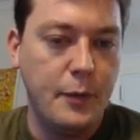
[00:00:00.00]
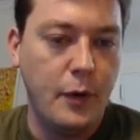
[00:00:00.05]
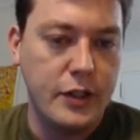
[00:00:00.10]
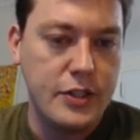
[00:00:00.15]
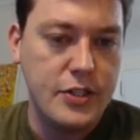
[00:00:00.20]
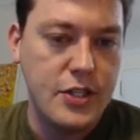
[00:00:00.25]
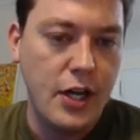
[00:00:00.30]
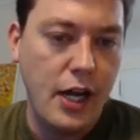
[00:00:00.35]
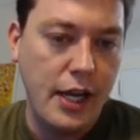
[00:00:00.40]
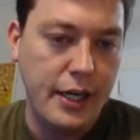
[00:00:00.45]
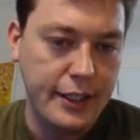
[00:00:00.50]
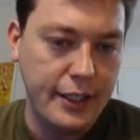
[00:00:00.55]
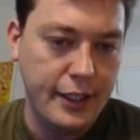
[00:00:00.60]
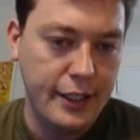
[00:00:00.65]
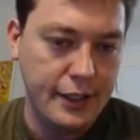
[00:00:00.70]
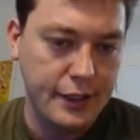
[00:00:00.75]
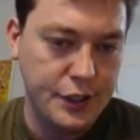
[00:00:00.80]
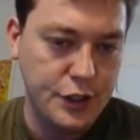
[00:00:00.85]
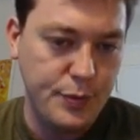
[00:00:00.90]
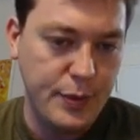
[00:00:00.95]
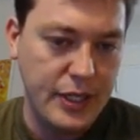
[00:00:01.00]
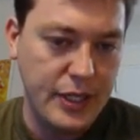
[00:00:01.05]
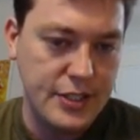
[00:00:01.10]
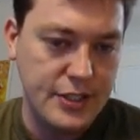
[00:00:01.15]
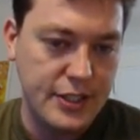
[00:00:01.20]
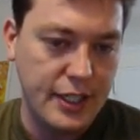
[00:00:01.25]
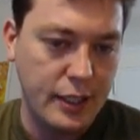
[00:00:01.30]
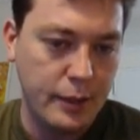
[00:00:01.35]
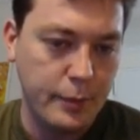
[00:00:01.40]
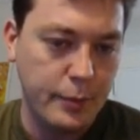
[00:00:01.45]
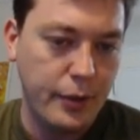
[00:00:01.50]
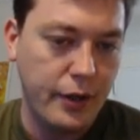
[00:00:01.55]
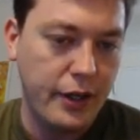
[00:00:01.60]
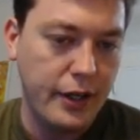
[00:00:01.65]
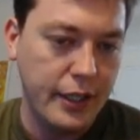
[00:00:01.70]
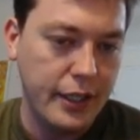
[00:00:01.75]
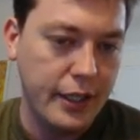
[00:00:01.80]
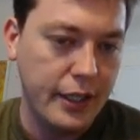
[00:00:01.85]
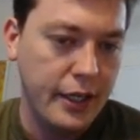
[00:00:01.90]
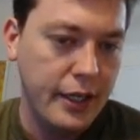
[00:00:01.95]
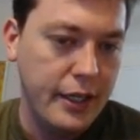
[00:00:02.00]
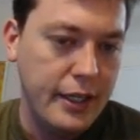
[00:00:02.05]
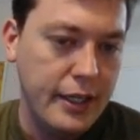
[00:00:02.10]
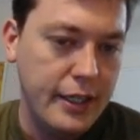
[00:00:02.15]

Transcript: where it's not king space, king pawn.